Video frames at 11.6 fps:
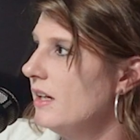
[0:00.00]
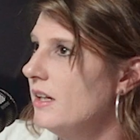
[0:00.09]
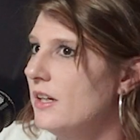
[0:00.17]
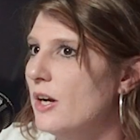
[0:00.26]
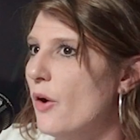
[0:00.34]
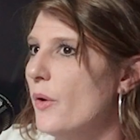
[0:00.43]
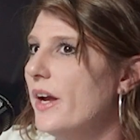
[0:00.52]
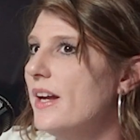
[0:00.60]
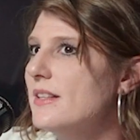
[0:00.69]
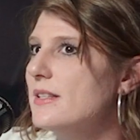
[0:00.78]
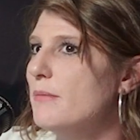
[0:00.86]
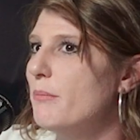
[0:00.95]

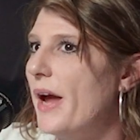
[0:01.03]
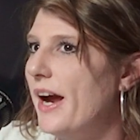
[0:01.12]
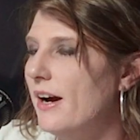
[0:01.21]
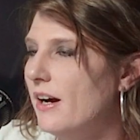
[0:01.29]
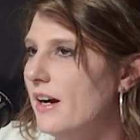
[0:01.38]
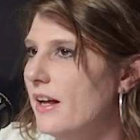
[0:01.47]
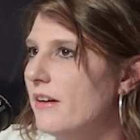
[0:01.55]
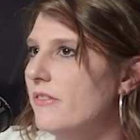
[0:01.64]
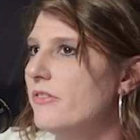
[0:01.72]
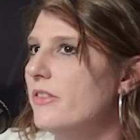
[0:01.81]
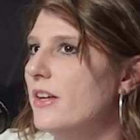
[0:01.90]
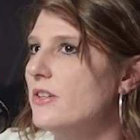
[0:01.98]
it's
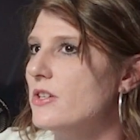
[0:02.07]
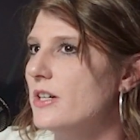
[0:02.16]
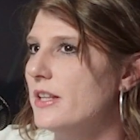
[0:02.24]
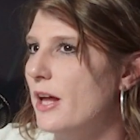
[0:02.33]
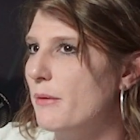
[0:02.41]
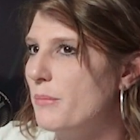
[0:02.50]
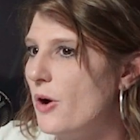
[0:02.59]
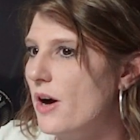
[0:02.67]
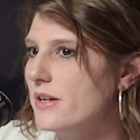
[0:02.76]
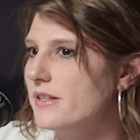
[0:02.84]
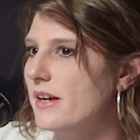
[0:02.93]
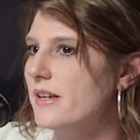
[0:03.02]
imperative that during that
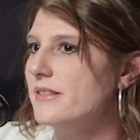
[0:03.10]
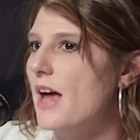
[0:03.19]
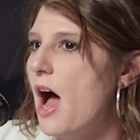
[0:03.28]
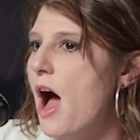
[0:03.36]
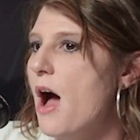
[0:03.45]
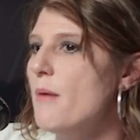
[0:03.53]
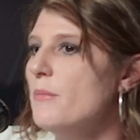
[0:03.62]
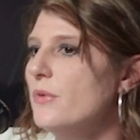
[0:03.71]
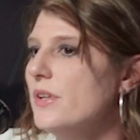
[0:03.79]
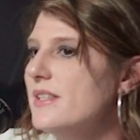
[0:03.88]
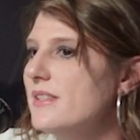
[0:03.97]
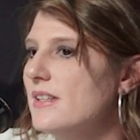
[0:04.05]
process, I'm
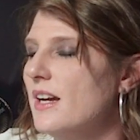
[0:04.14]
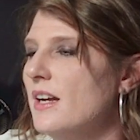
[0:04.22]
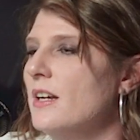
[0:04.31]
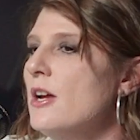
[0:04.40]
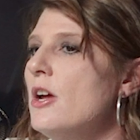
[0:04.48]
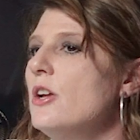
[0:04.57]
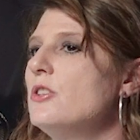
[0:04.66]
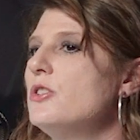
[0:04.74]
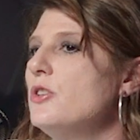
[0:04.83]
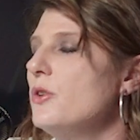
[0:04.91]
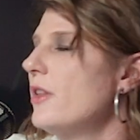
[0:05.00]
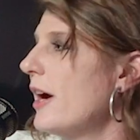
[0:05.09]
listening
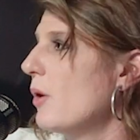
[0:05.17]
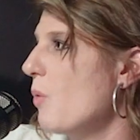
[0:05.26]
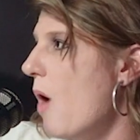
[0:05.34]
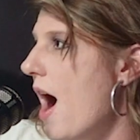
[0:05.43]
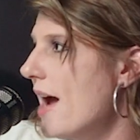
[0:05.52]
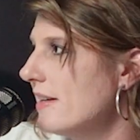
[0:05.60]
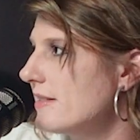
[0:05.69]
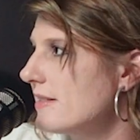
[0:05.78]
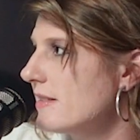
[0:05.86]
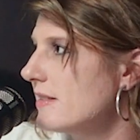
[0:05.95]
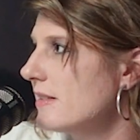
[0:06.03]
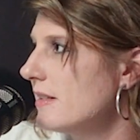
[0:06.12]
to their
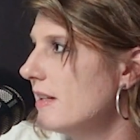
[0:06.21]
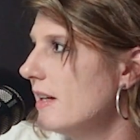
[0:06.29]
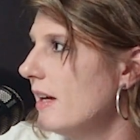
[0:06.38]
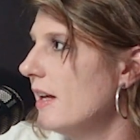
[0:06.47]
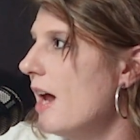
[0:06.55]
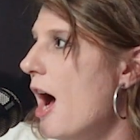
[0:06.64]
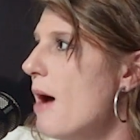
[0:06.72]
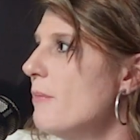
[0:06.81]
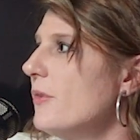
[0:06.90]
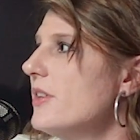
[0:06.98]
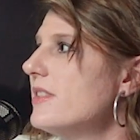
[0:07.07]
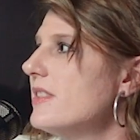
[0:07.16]
whys and
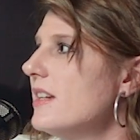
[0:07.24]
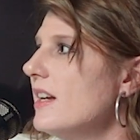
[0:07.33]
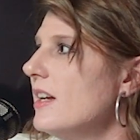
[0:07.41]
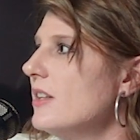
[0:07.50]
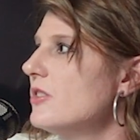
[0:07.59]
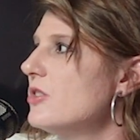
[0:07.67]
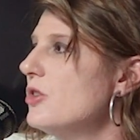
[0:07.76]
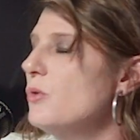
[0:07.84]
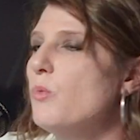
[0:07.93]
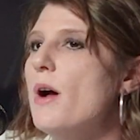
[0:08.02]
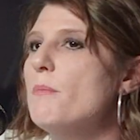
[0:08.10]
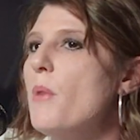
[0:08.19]
I'm listening to
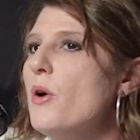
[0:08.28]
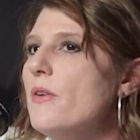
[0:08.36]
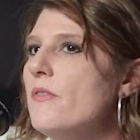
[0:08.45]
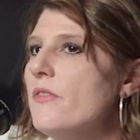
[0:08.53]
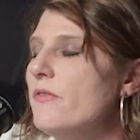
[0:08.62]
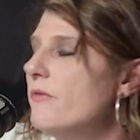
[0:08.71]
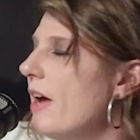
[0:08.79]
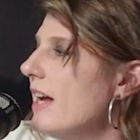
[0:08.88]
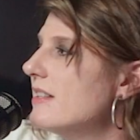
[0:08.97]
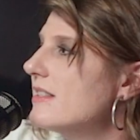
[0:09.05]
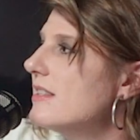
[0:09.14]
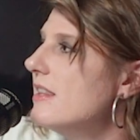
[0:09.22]
what
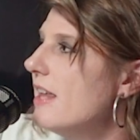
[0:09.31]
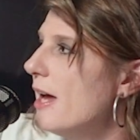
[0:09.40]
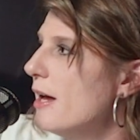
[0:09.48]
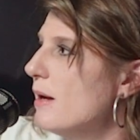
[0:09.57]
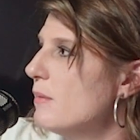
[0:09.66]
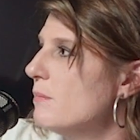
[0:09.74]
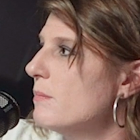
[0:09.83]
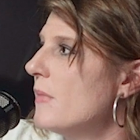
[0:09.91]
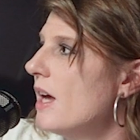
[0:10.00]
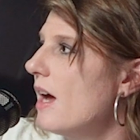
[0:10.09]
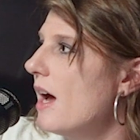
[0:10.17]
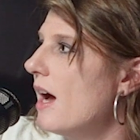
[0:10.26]
motivates
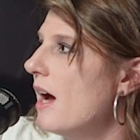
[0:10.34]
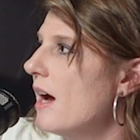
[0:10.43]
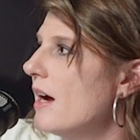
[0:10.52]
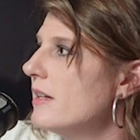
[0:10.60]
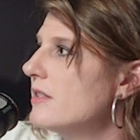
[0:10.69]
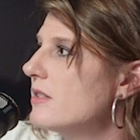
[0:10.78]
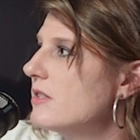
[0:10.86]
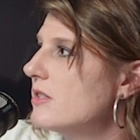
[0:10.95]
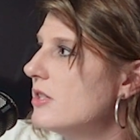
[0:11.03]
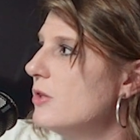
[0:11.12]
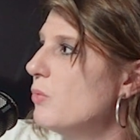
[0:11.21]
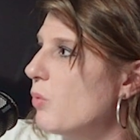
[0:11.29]
them
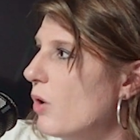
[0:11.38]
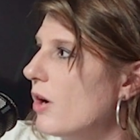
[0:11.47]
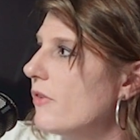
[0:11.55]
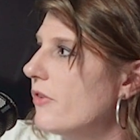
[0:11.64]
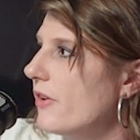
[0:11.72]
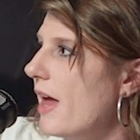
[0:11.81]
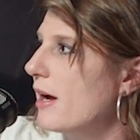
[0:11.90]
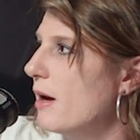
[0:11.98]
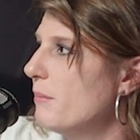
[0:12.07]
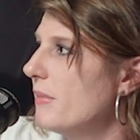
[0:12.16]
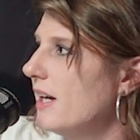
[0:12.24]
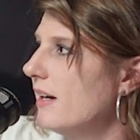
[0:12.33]
to work for that
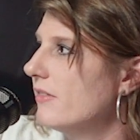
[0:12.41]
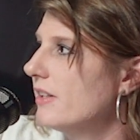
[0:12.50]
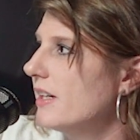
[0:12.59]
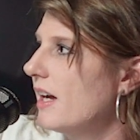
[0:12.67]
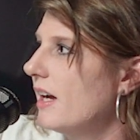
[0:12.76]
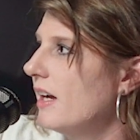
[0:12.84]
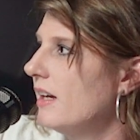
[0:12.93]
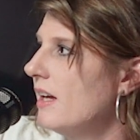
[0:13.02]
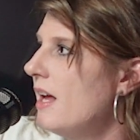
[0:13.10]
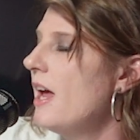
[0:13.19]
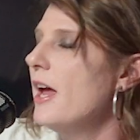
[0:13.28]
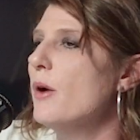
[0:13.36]
company every day
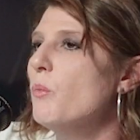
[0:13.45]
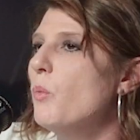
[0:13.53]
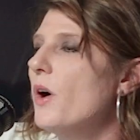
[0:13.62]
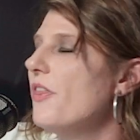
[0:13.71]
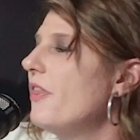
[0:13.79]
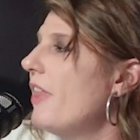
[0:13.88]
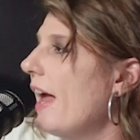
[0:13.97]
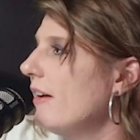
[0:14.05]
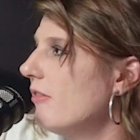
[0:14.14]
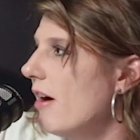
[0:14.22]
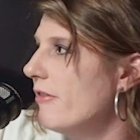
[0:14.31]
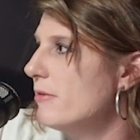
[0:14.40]
and what they
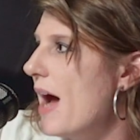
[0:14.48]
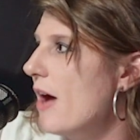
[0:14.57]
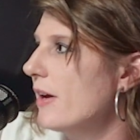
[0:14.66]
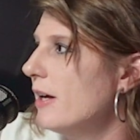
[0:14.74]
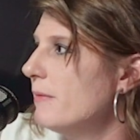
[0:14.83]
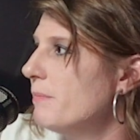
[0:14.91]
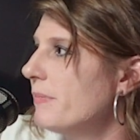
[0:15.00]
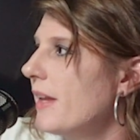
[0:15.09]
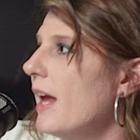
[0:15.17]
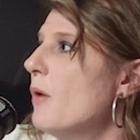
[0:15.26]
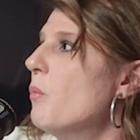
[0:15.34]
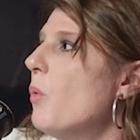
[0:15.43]
love about it
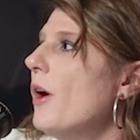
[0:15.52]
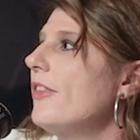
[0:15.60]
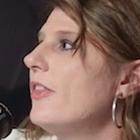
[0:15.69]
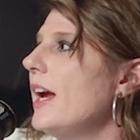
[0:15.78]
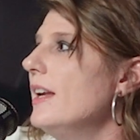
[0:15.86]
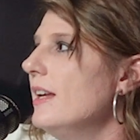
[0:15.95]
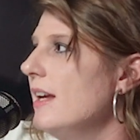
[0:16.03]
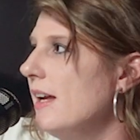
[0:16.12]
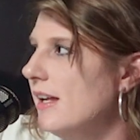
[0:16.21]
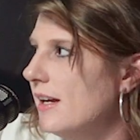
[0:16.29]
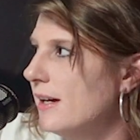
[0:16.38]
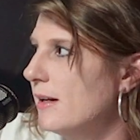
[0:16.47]
and what they
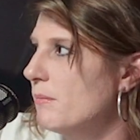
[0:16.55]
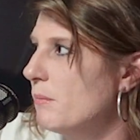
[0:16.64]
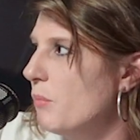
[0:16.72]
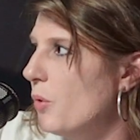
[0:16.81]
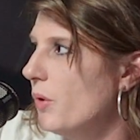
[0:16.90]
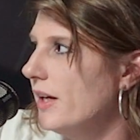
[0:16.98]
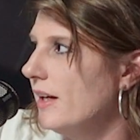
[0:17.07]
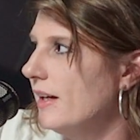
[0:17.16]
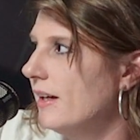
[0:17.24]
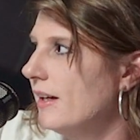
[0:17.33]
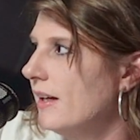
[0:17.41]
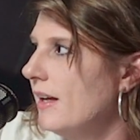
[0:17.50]
need in an
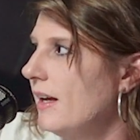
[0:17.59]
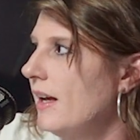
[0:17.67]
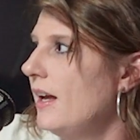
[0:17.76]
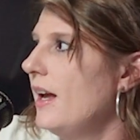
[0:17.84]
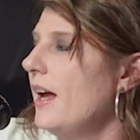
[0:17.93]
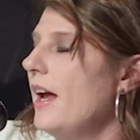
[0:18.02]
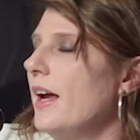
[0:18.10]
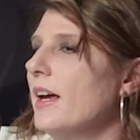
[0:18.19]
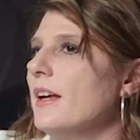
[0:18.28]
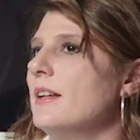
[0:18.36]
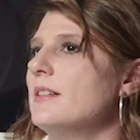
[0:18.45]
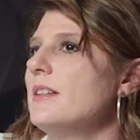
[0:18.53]
employee
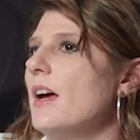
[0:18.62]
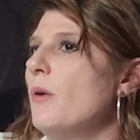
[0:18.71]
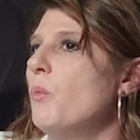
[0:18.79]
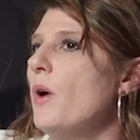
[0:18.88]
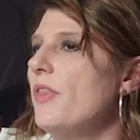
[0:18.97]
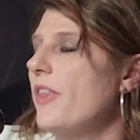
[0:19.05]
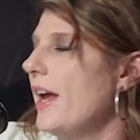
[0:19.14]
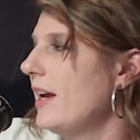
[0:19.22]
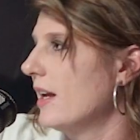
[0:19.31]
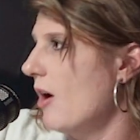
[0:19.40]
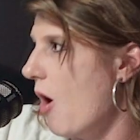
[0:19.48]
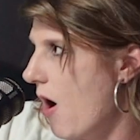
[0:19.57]
and what they
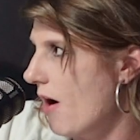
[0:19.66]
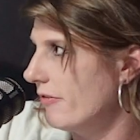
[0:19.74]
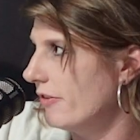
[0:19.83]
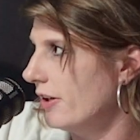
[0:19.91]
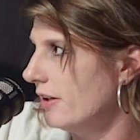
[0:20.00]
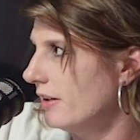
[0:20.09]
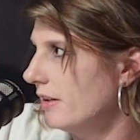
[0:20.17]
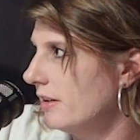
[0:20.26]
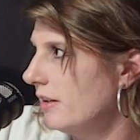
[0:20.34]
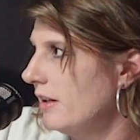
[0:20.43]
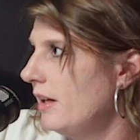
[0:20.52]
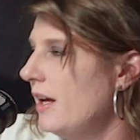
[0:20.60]
can offer
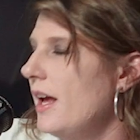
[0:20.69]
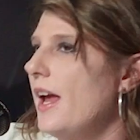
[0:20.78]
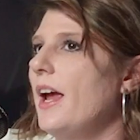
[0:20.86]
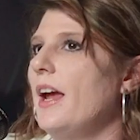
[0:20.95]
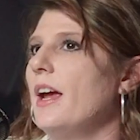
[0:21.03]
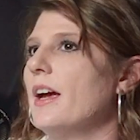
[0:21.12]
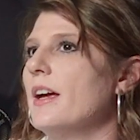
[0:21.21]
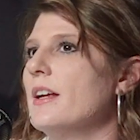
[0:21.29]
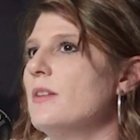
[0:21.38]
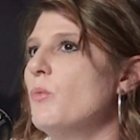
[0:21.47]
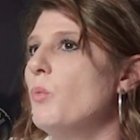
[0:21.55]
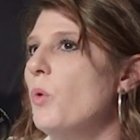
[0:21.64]

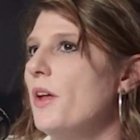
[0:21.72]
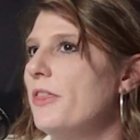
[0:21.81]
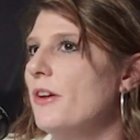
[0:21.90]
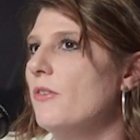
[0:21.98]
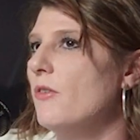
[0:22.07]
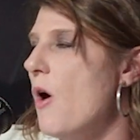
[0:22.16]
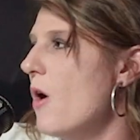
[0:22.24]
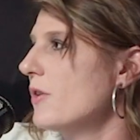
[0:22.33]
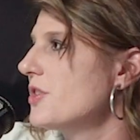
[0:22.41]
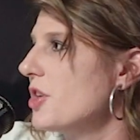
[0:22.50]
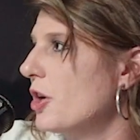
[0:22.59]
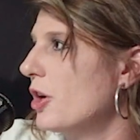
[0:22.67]
and what the
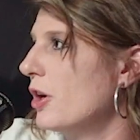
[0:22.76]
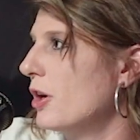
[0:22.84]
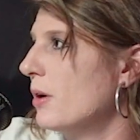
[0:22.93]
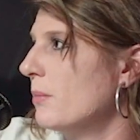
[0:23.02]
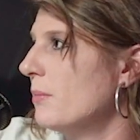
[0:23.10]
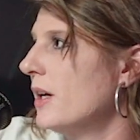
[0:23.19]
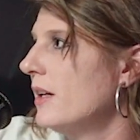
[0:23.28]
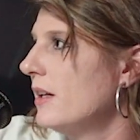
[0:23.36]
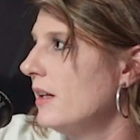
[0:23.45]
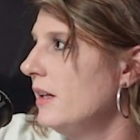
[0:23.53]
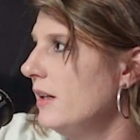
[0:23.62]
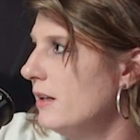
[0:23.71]
long-term
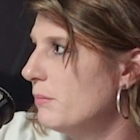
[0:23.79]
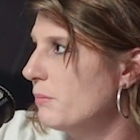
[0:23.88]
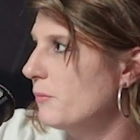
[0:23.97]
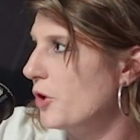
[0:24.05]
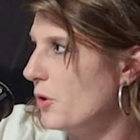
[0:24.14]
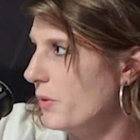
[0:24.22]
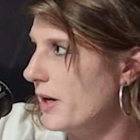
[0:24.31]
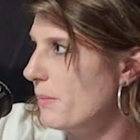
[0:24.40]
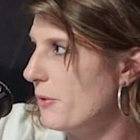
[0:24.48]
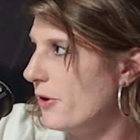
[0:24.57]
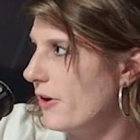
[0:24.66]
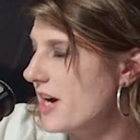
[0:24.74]
career
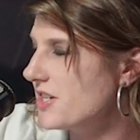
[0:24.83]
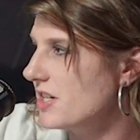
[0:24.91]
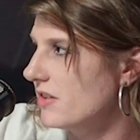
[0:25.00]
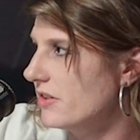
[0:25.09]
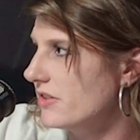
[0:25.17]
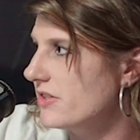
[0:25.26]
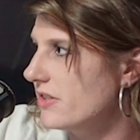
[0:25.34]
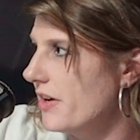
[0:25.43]
progression looks